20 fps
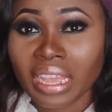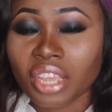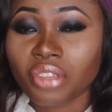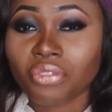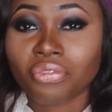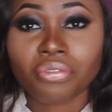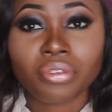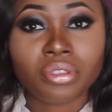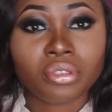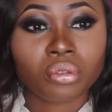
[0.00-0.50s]

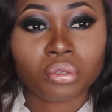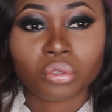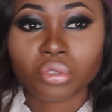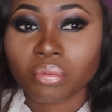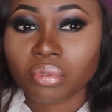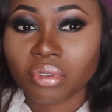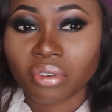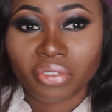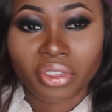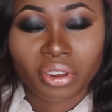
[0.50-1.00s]
It frees your
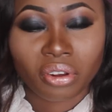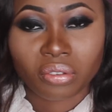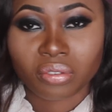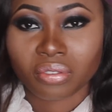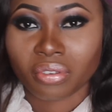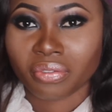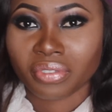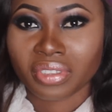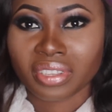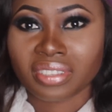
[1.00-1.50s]
tummy of a
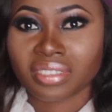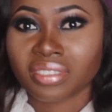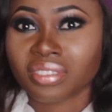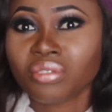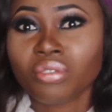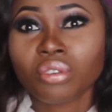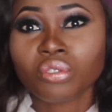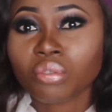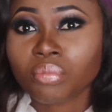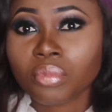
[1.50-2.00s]
lot of things.
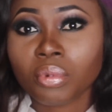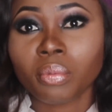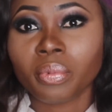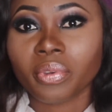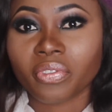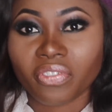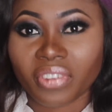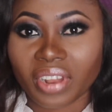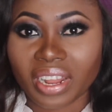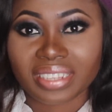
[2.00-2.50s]
Your tummy will
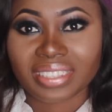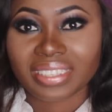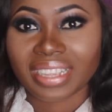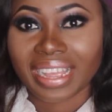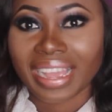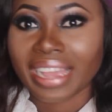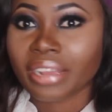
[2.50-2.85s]
be flatter.